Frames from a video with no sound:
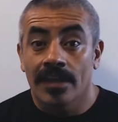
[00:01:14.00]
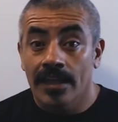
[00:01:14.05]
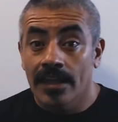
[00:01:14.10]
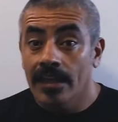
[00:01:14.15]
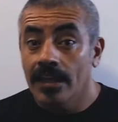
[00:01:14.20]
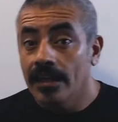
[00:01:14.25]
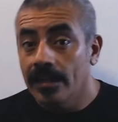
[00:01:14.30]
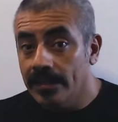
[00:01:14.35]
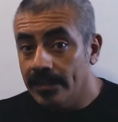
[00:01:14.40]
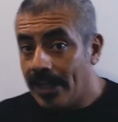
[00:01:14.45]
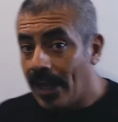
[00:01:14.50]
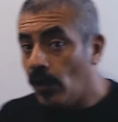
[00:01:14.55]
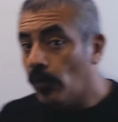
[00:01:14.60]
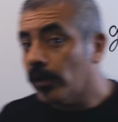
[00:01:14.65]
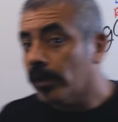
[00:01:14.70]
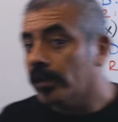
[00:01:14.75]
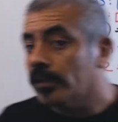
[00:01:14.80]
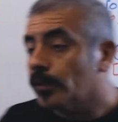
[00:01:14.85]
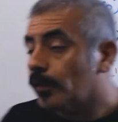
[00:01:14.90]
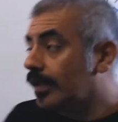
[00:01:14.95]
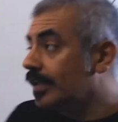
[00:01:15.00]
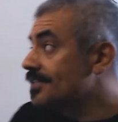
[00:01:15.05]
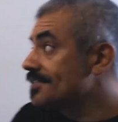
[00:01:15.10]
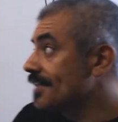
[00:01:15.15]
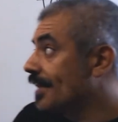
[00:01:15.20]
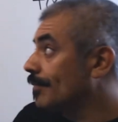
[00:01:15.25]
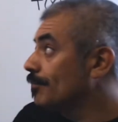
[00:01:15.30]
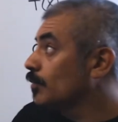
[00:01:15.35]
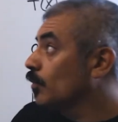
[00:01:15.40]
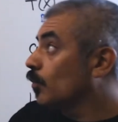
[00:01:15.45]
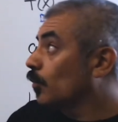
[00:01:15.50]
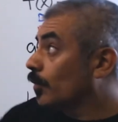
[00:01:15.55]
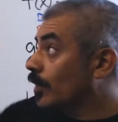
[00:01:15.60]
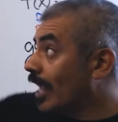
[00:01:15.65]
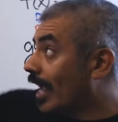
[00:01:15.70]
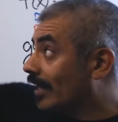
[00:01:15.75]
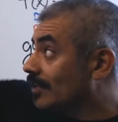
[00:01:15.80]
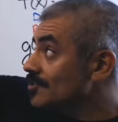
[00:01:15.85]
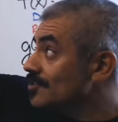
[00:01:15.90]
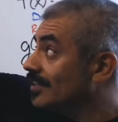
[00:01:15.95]
Now we're going to do an example where we
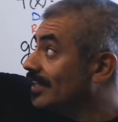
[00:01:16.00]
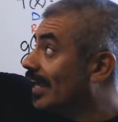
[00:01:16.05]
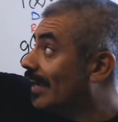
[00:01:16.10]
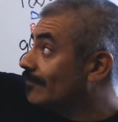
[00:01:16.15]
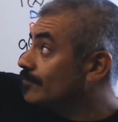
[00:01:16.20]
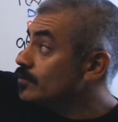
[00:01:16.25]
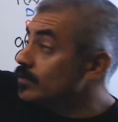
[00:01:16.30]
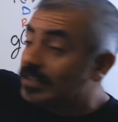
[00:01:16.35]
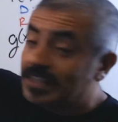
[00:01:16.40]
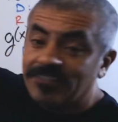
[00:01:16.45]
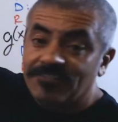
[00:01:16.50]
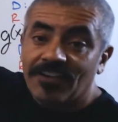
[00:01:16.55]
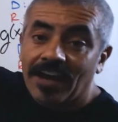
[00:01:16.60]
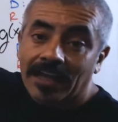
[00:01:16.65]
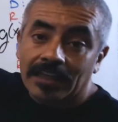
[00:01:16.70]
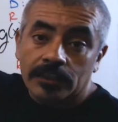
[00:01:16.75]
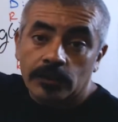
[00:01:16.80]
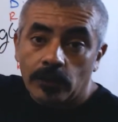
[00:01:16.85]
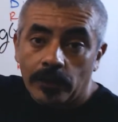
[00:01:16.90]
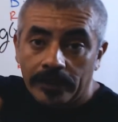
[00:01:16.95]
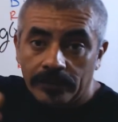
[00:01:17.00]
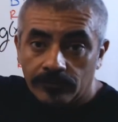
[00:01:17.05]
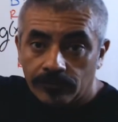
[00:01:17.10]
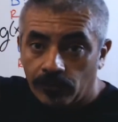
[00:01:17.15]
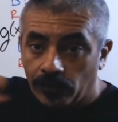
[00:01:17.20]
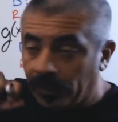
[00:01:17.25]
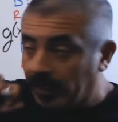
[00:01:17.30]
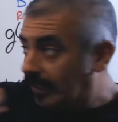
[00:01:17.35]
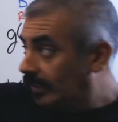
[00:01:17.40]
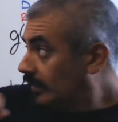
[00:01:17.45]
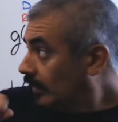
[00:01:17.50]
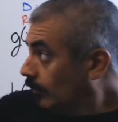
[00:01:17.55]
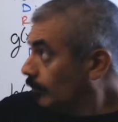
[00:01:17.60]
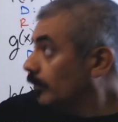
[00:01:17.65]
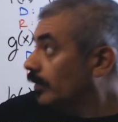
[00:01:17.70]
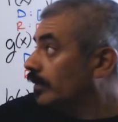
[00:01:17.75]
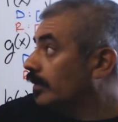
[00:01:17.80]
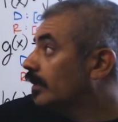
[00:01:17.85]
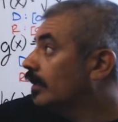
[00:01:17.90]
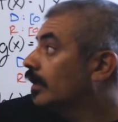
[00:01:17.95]
actually have to evaluate for a
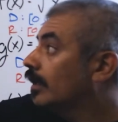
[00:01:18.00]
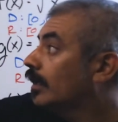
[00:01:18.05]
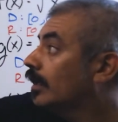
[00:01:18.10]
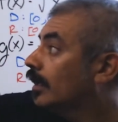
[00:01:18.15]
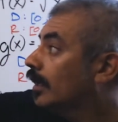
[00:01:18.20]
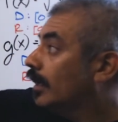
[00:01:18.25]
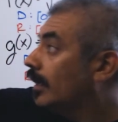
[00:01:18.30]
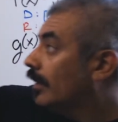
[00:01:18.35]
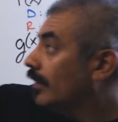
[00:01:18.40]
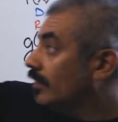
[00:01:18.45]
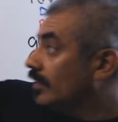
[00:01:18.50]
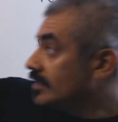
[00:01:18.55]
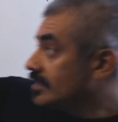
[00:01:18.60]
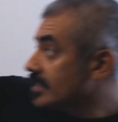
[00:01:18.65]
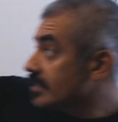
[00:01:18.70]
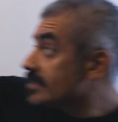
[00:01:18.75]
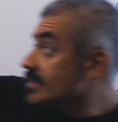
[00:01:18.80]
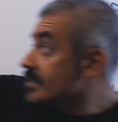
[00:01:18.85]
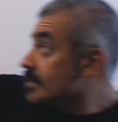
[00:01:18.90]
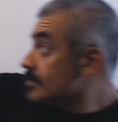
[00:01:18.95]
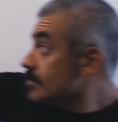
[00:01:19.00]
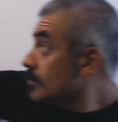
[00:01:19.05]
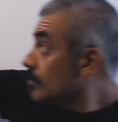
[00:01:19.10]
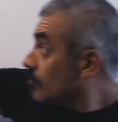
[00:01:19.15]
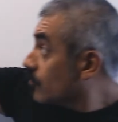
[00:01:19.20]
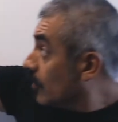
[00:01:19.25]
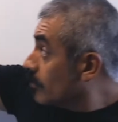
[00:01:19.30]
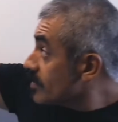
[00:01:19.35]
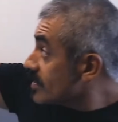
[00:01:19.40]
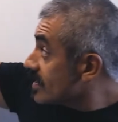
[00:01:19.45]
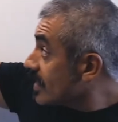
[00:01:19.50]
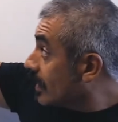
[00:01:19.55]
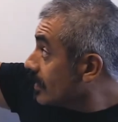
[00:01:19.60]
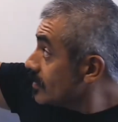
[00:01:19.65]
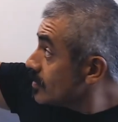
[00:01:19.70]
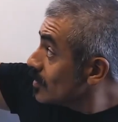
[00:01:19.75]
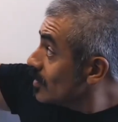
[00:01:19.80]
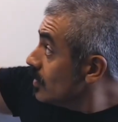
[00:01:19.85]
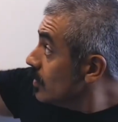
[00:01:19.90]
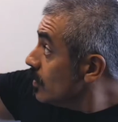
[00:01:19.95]
number. This is from set
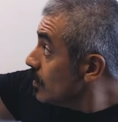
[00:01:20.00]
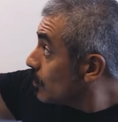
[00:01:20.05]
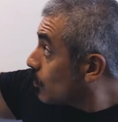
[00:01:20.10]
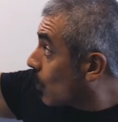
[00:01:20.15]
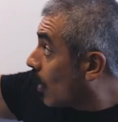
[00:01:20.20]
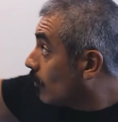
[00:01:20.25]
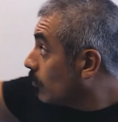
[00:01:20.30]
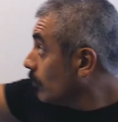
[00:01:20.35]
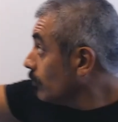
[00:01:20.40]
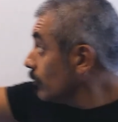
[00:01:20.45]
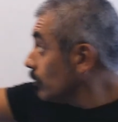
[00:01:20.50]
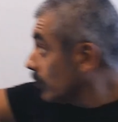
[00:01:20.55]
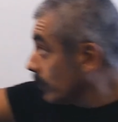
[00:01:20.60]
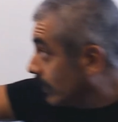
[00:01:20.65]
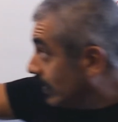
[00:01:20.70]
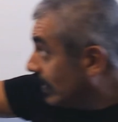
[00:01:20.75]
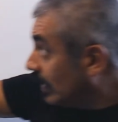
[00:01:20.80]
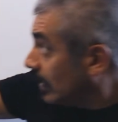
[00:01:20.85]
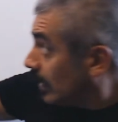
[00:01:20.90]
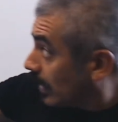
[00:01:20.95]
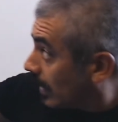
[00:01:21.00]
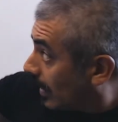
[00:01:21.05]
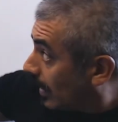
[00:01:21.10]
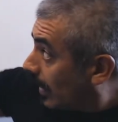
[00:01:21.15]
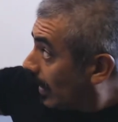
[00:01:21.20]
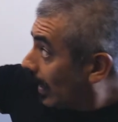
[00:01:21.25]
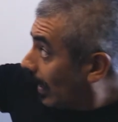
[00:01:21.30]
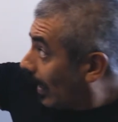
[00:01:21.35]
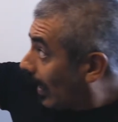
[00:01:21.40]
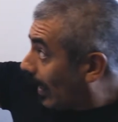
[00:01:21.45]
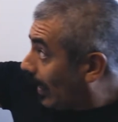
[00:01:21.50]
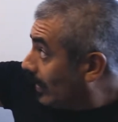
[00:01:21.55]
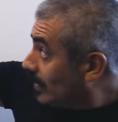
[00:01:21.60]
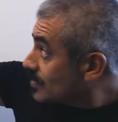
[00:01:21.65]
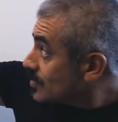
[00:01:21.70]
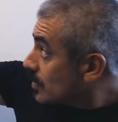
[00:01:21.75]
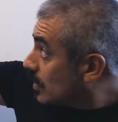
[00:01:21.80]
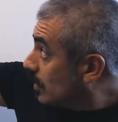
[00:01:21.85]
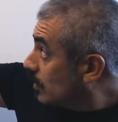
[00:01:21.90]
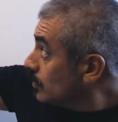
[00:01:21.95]
2, problem 3,
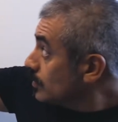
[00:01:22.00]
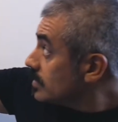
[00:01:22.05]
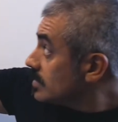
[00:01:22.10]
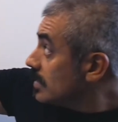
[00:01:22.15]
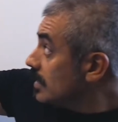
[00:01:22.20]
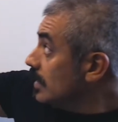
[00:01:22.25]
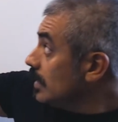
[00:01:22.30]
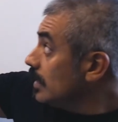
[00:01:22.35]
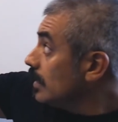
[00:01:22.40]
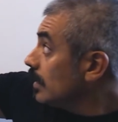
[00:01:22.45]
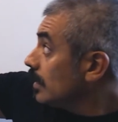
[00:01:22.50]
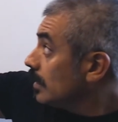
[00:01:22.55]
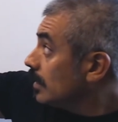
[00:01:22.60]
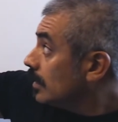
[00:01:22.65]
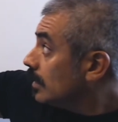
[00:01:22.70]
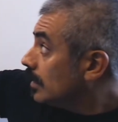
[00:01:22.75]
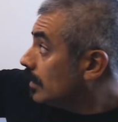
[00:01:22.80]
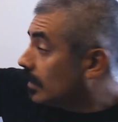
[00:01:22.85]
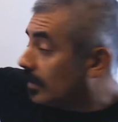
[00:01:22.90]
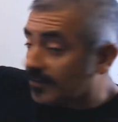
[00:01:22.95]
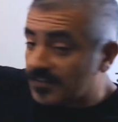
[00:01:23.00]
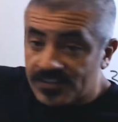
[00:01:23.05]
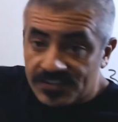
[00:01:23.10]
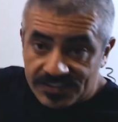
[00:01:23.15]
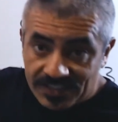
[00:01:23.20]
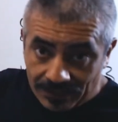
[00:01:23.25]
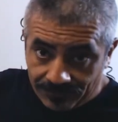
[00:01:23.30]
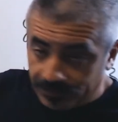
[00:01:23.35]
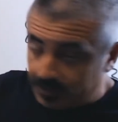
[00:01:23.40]
HOT of 7.